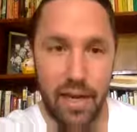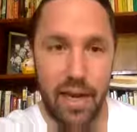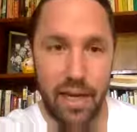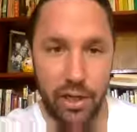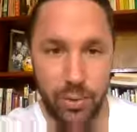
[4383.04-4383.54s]

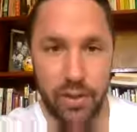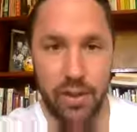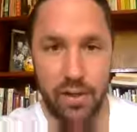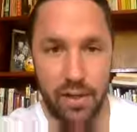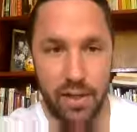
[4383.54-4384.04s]
accurate
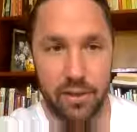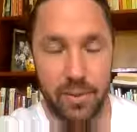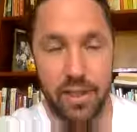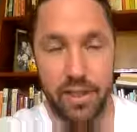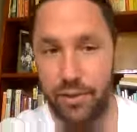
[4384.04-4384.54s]
things,
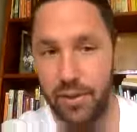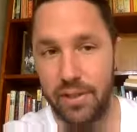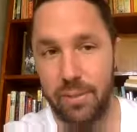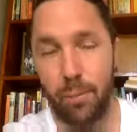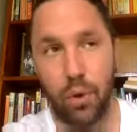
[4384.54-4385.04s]
because there
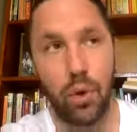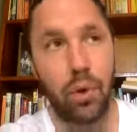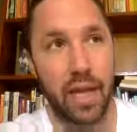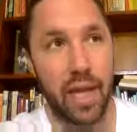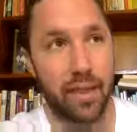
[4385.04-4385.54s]
is a
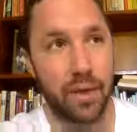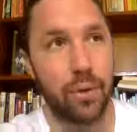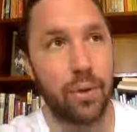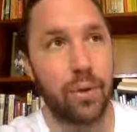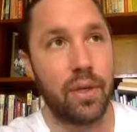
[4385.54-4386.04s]
moral and
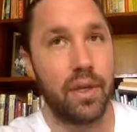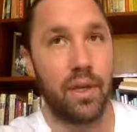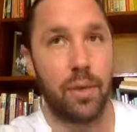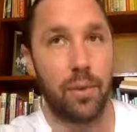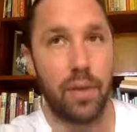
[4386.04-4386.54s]
ethical
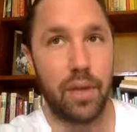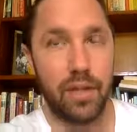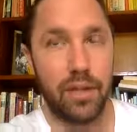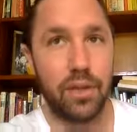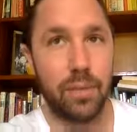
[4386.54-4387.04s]

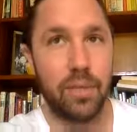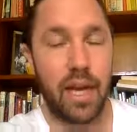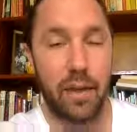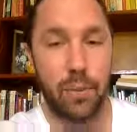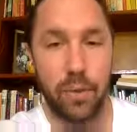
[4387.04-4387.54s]
relationship
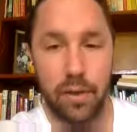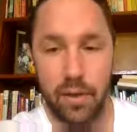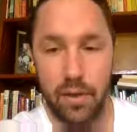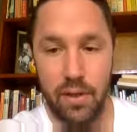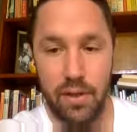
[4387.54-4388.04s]
tied with
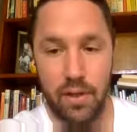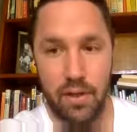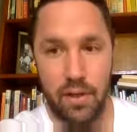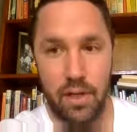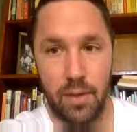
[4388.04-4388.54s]

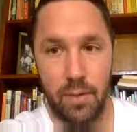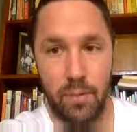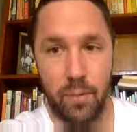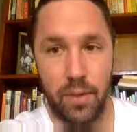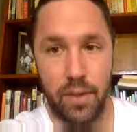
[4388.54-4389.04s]

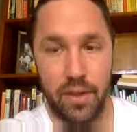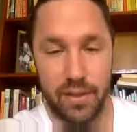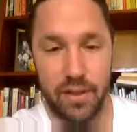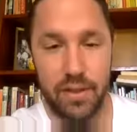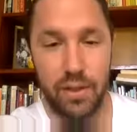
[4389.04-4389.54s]

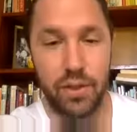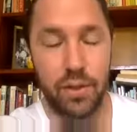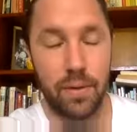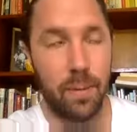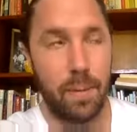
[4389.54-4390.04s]
this
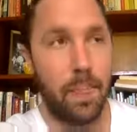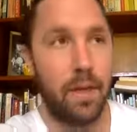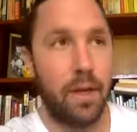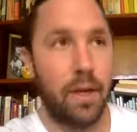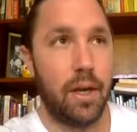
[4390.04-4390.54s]
decision.
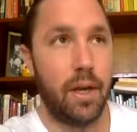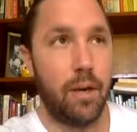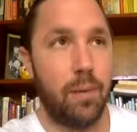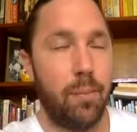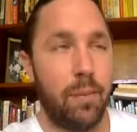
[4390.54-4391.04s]

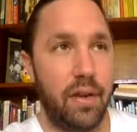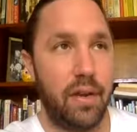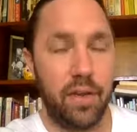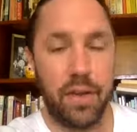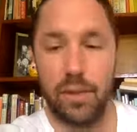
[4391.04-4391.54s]
But
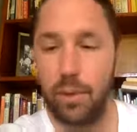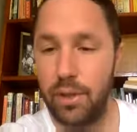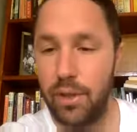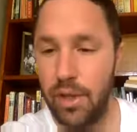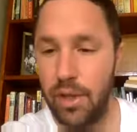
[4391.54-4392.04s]
nevertheless, when
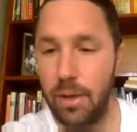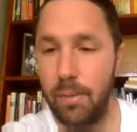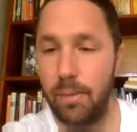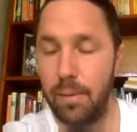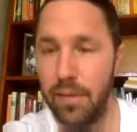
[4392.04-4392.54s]
we're talking
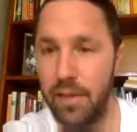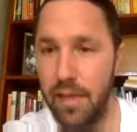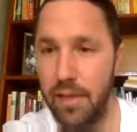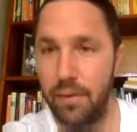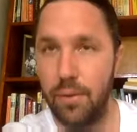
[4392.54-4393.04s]
about Mamsa
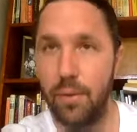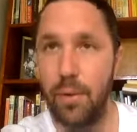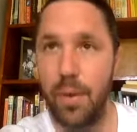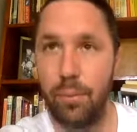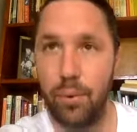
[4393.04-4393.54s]
Dhatu,
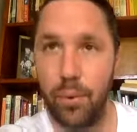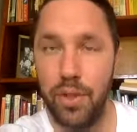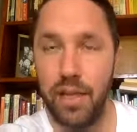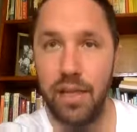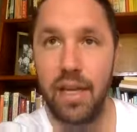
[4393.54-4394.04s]
know that
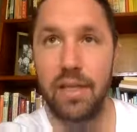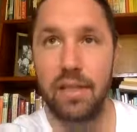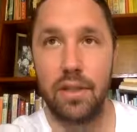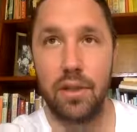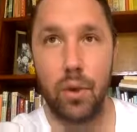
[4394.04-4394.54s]
protein
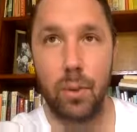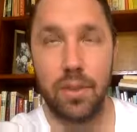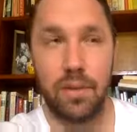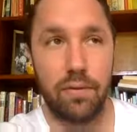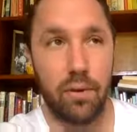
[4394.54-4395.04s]
has an
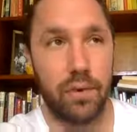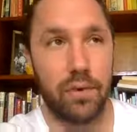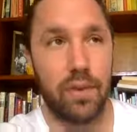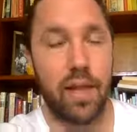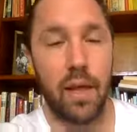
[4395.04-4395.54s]
enormous
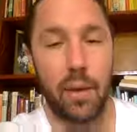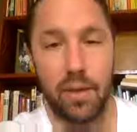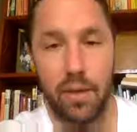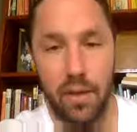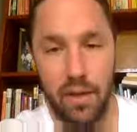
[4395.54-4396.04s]
influence on the
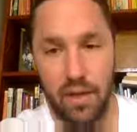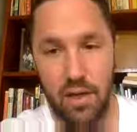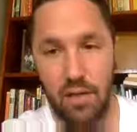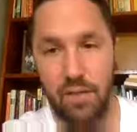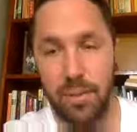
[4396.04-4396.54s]
health
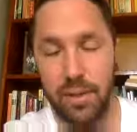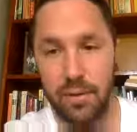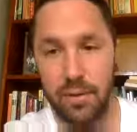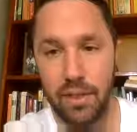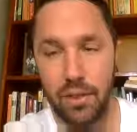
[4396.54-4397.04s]
of the
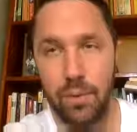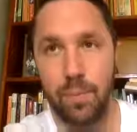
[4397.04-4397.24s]
muscle tissue,